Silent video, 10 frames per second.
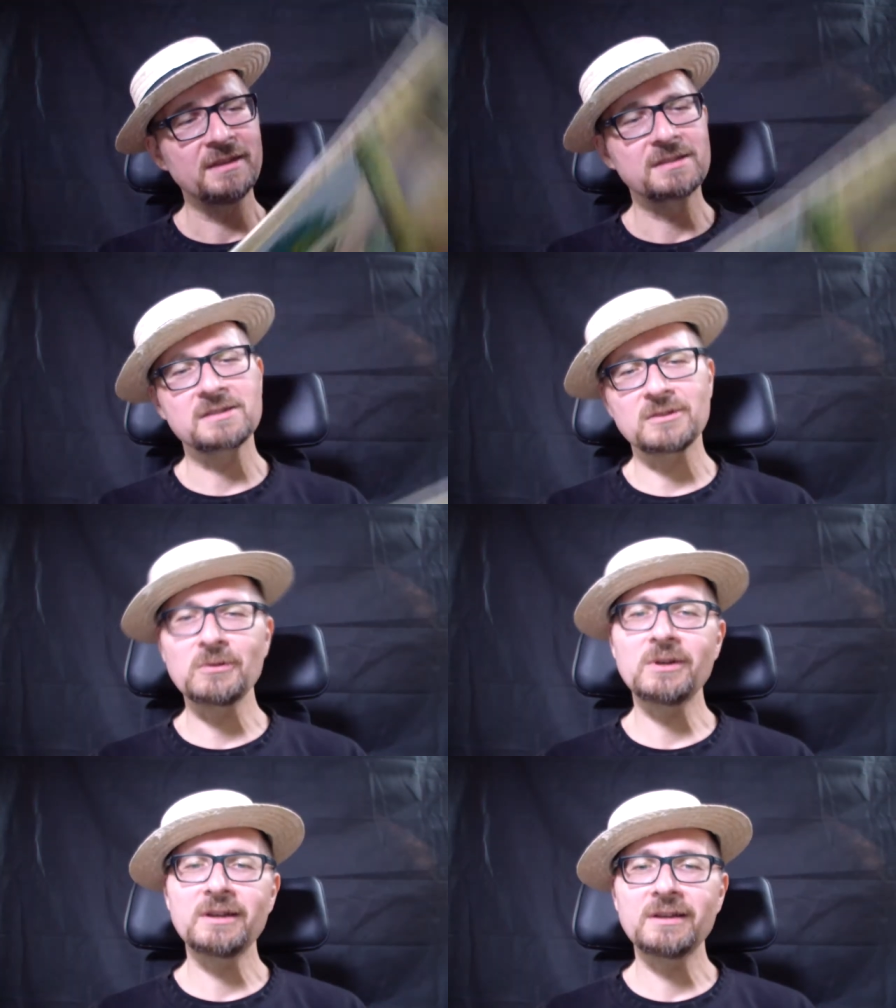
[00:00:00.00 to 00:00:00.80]

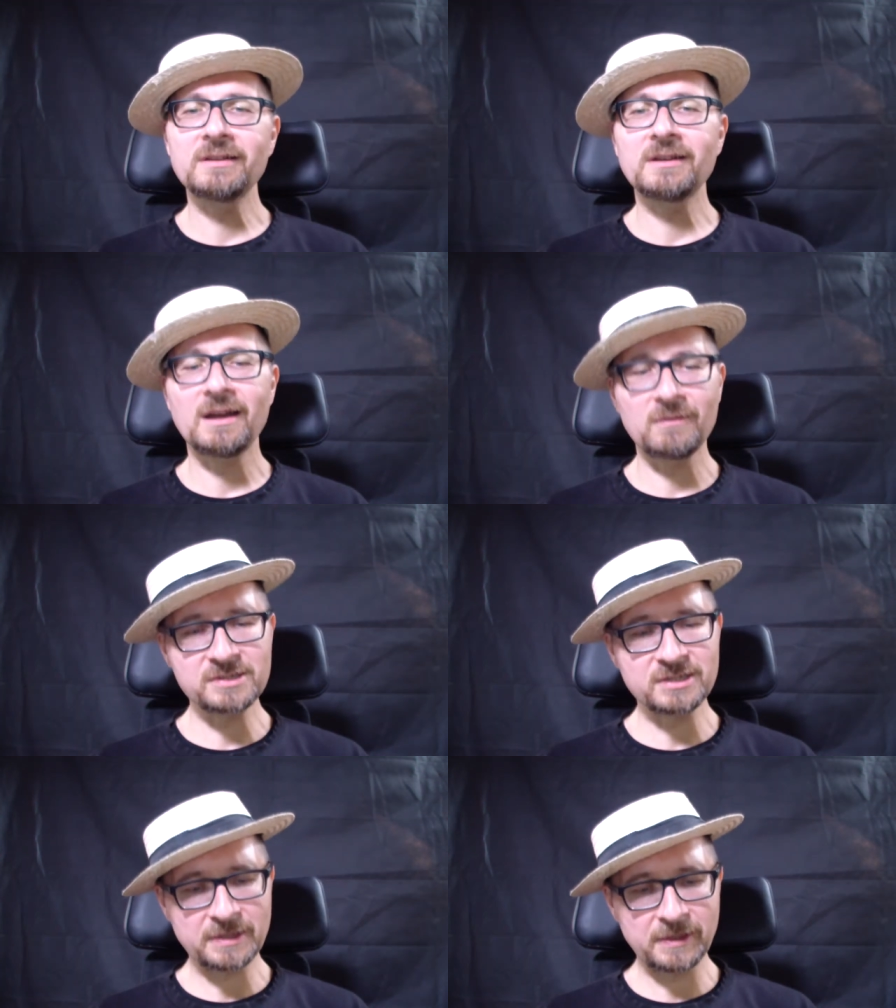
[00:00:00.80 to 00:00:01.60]
So uh, I
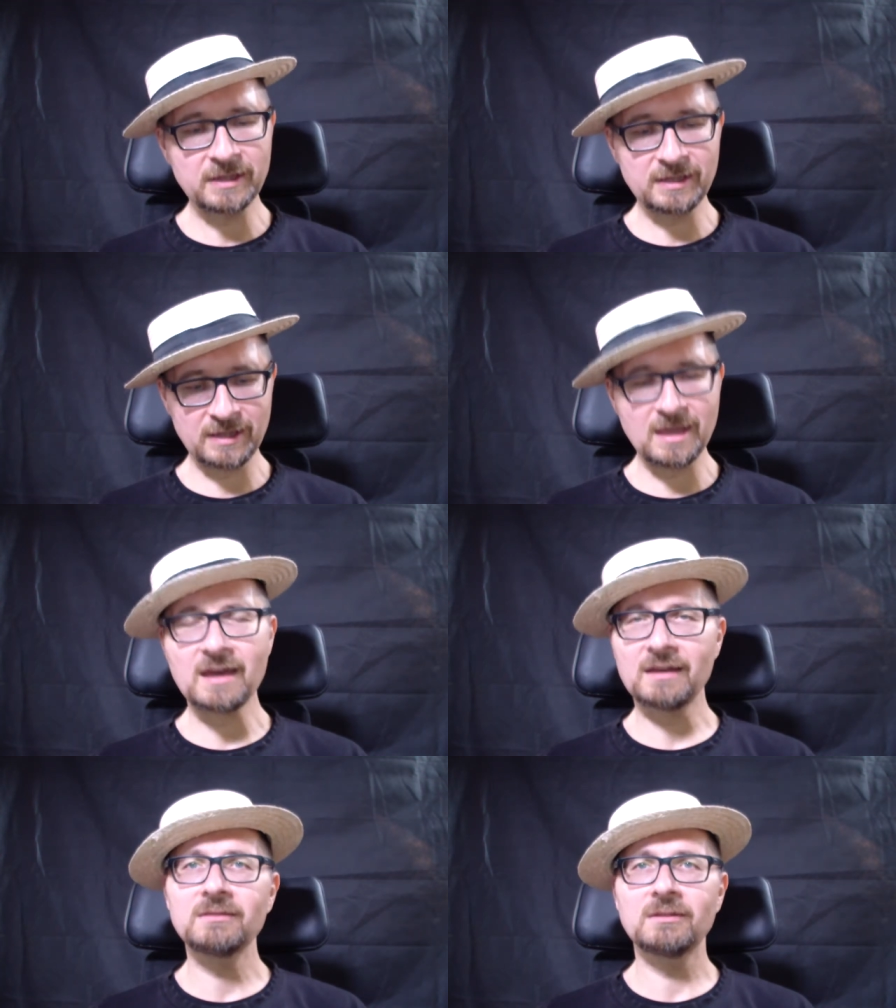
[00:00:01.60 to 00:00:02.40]
was just thinking,
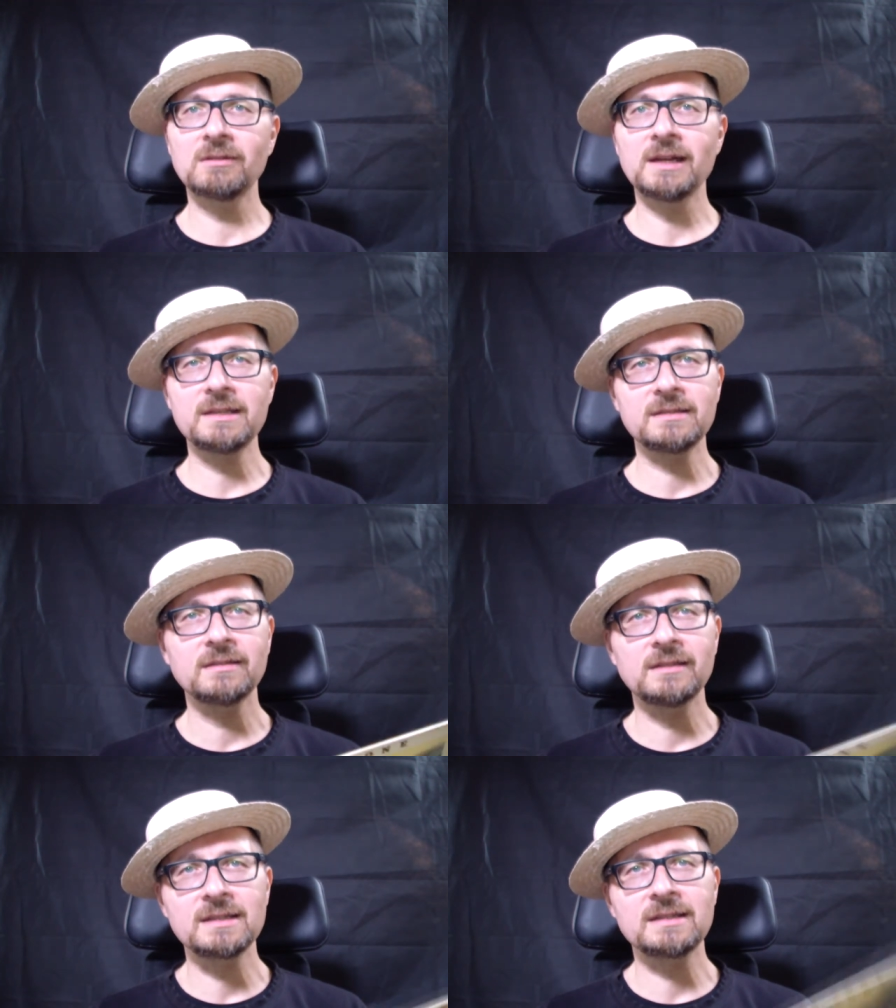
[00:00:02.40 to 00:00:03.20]
yeah, alright,
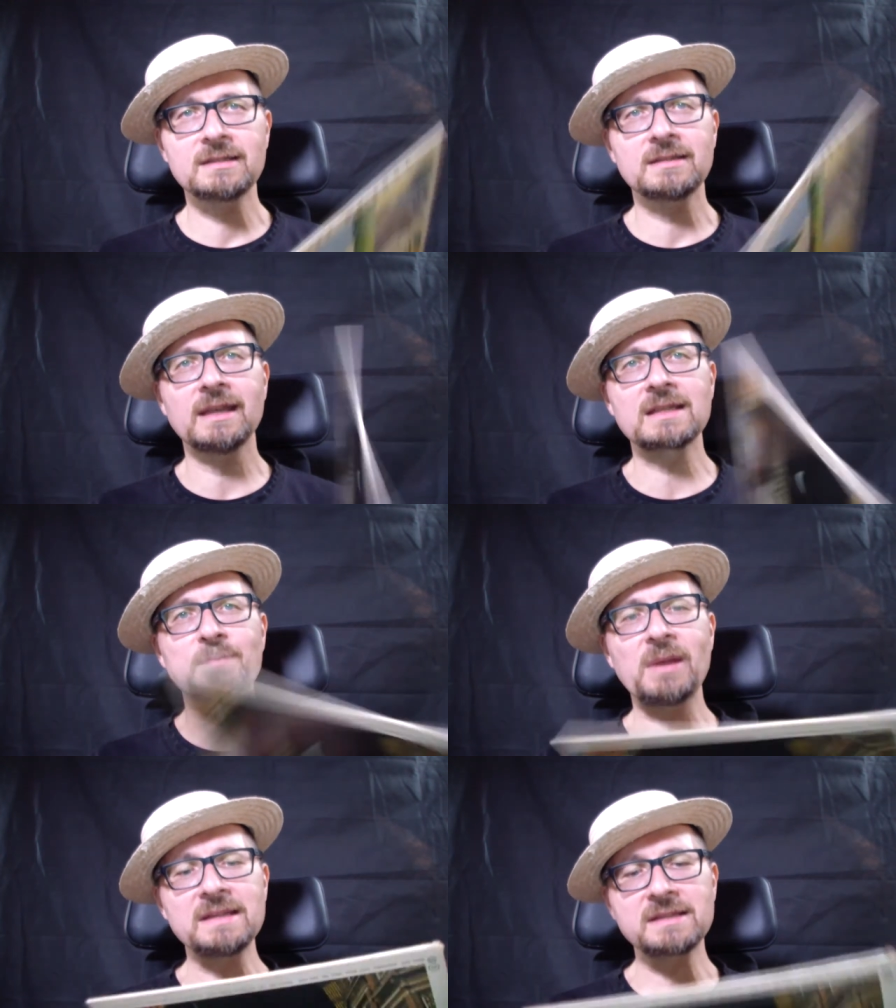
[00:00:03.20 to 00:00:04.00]
that
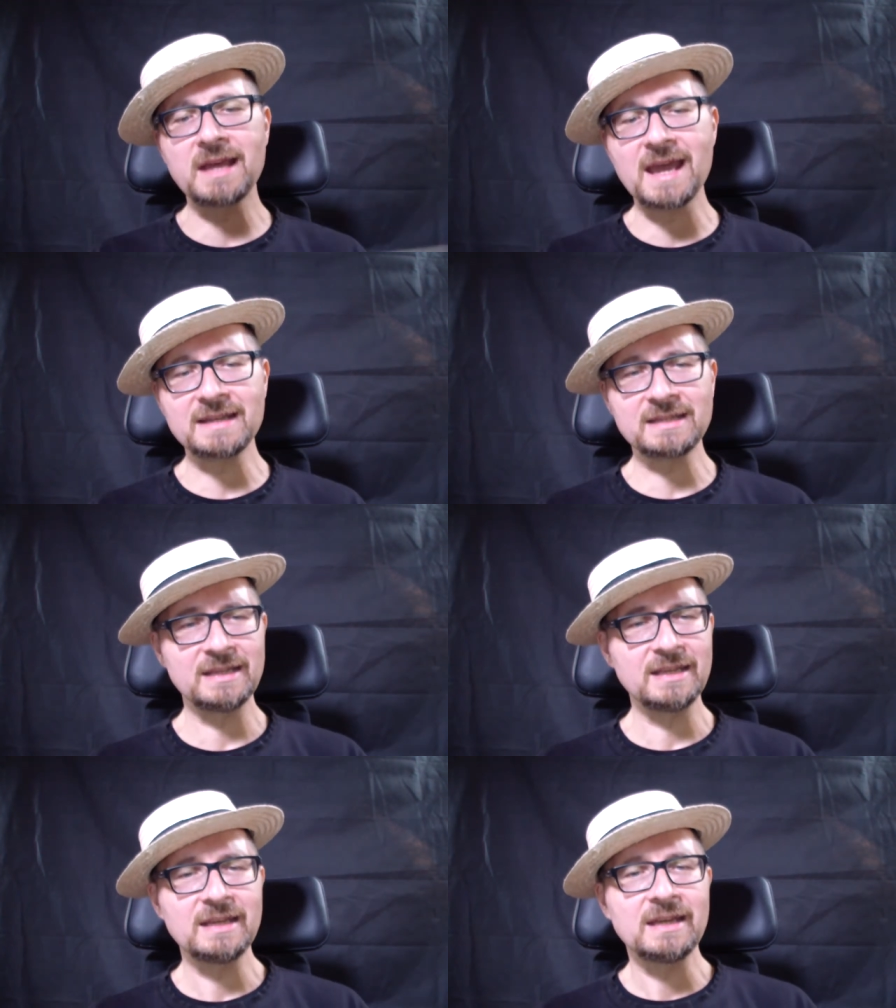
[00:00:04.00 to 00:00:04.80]
explains that.
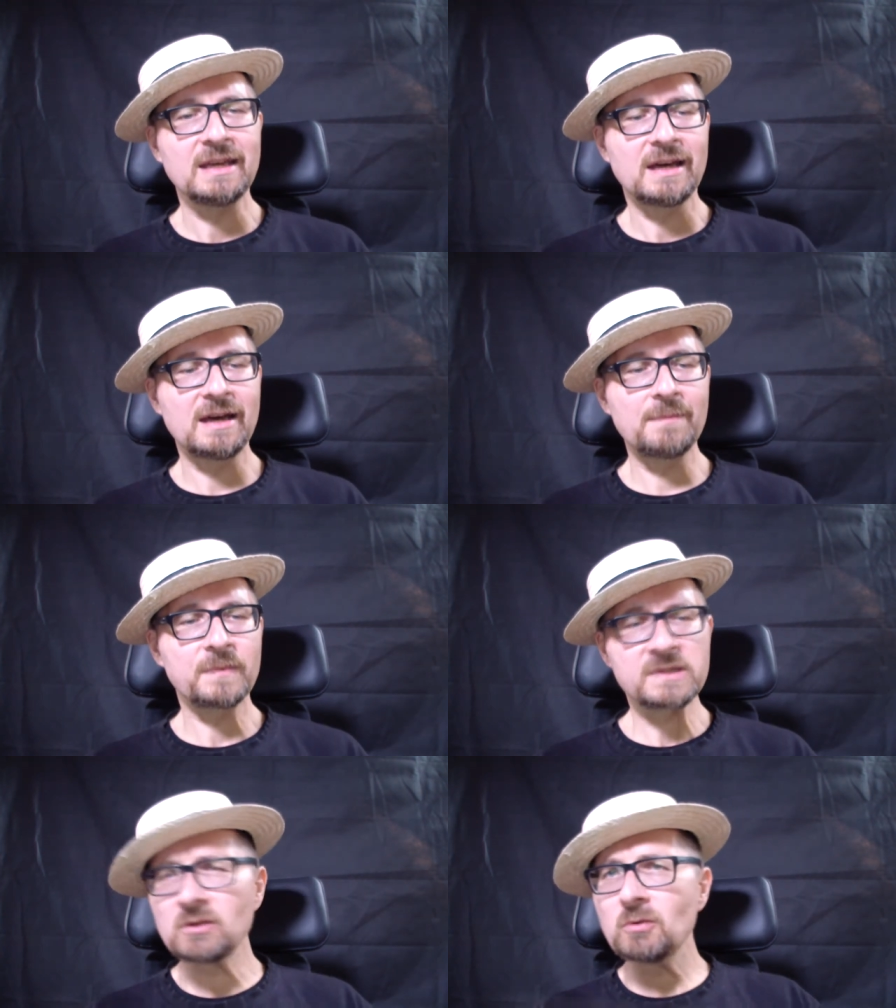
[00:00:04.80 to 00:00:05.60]
Um,
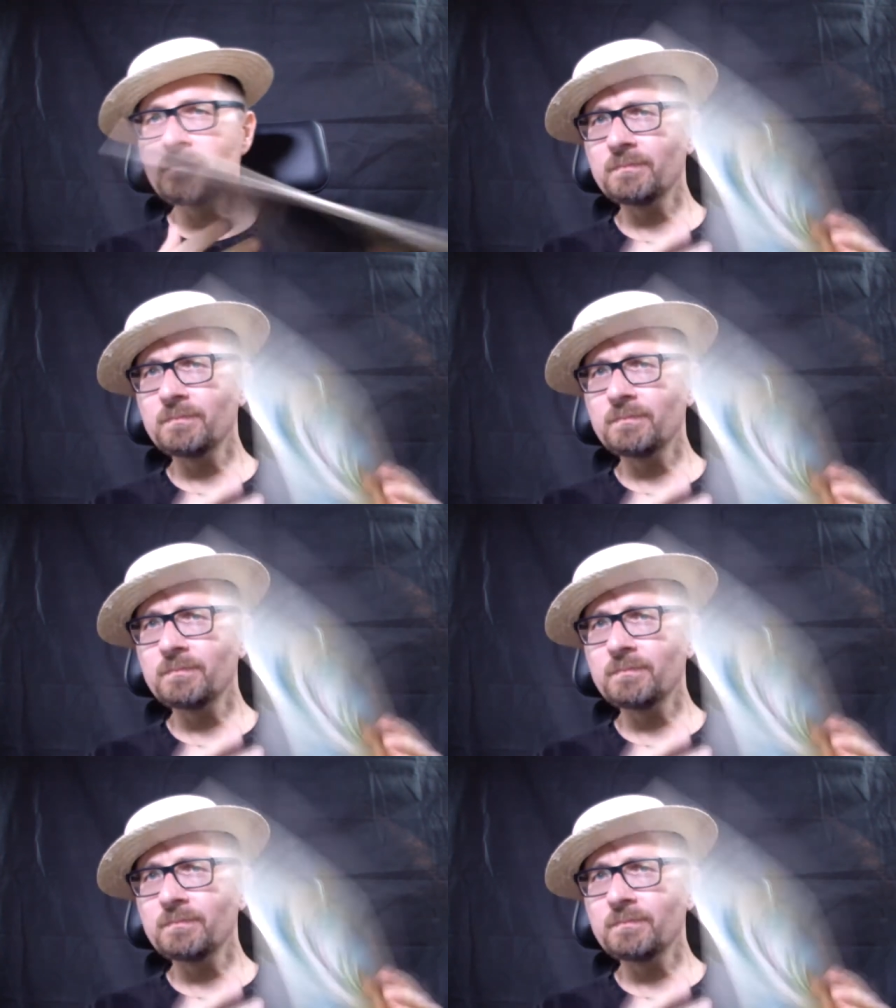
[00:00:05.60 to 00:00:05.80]
so,